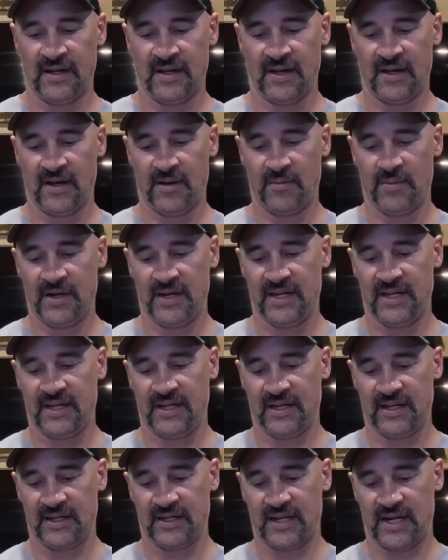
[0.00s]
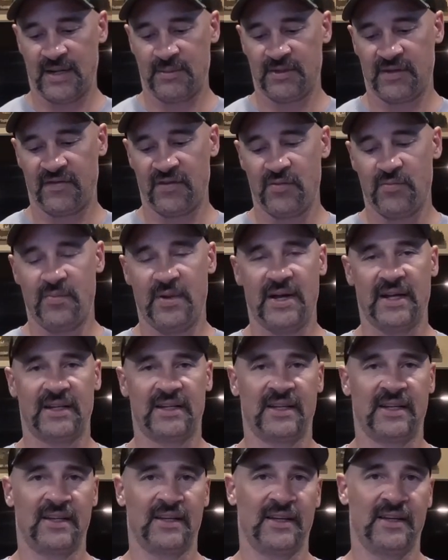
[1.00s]
How many times have you
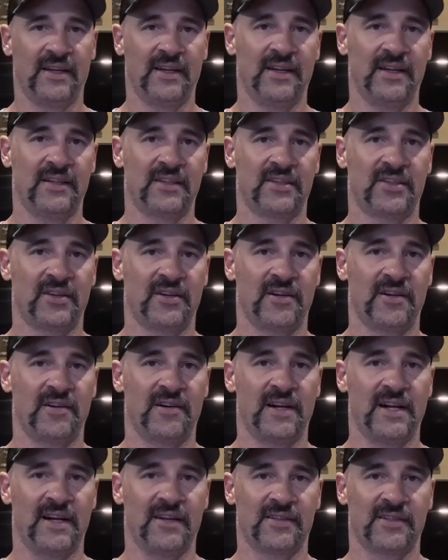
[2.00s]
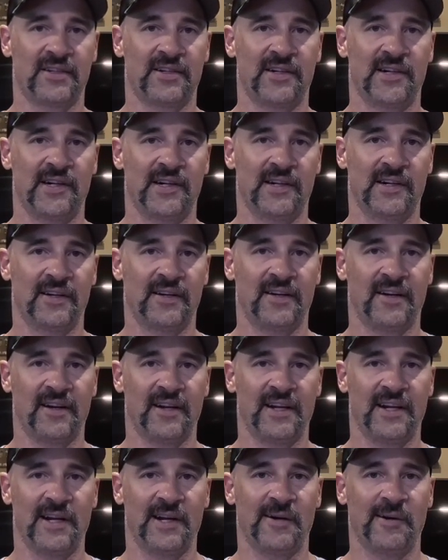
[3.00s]
bent an insert or an outsert on
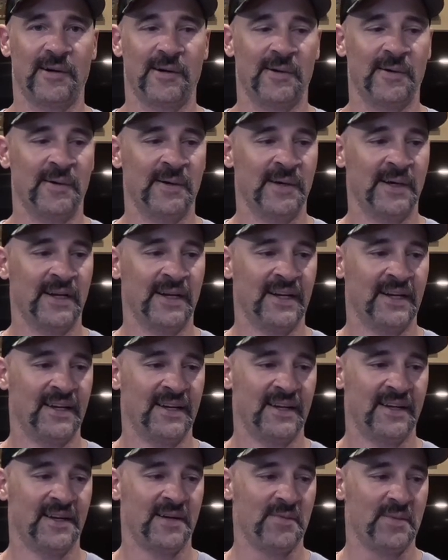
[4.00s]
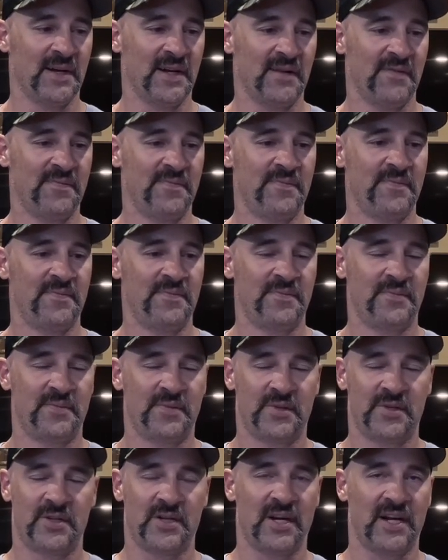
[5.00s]
an arrow? I mean, I've
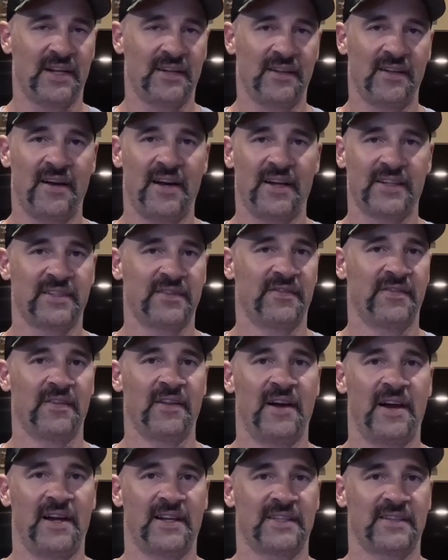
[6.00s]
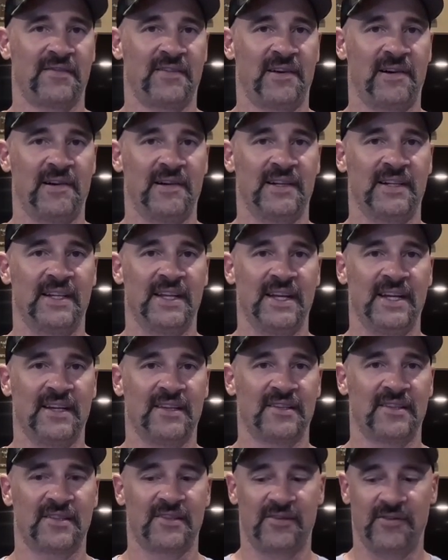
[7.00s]
shot lots of hard
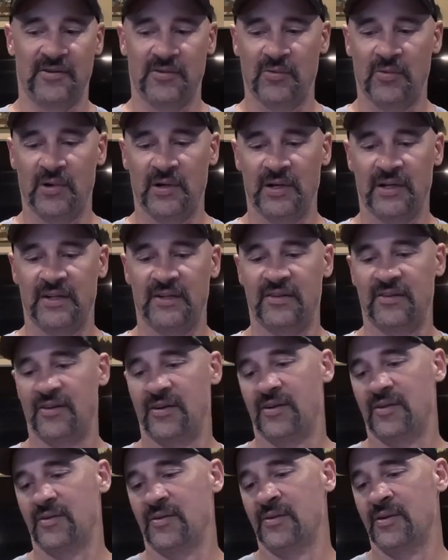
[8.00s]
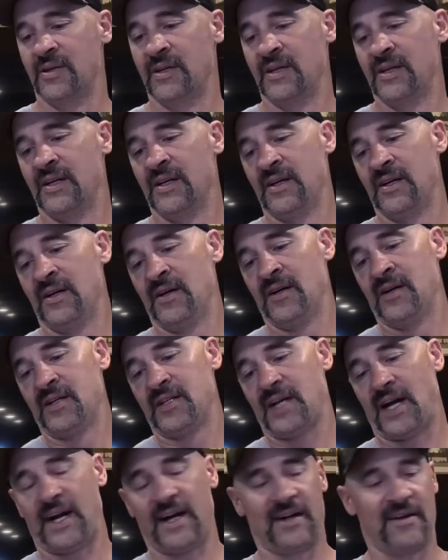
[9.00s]
things through wood, through
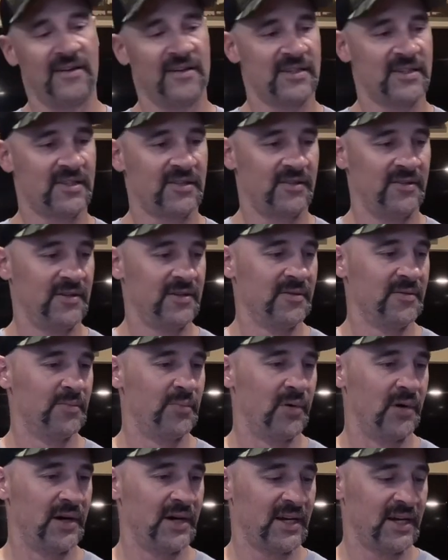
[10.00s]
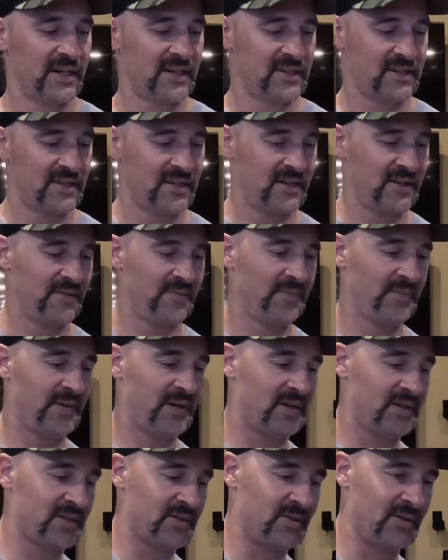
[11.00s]
tires, through bricks,
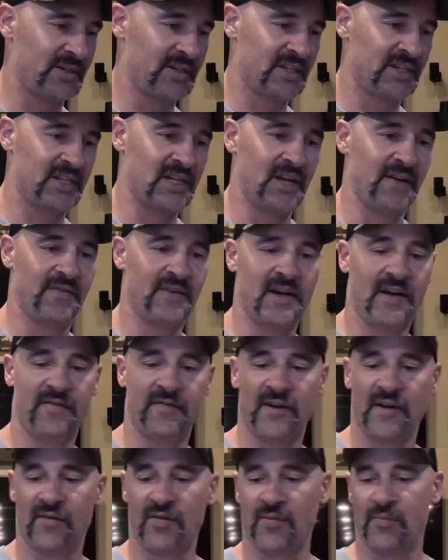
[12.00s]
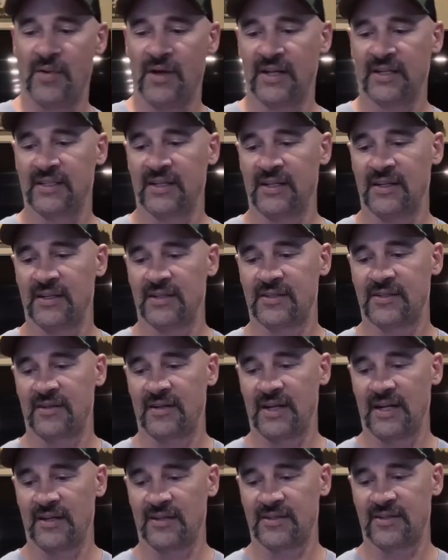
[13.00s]
all sorts of stuff. I've never bent an
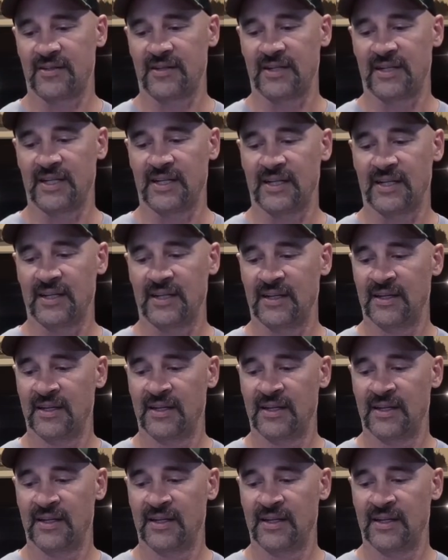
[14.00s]
insert outsert yet.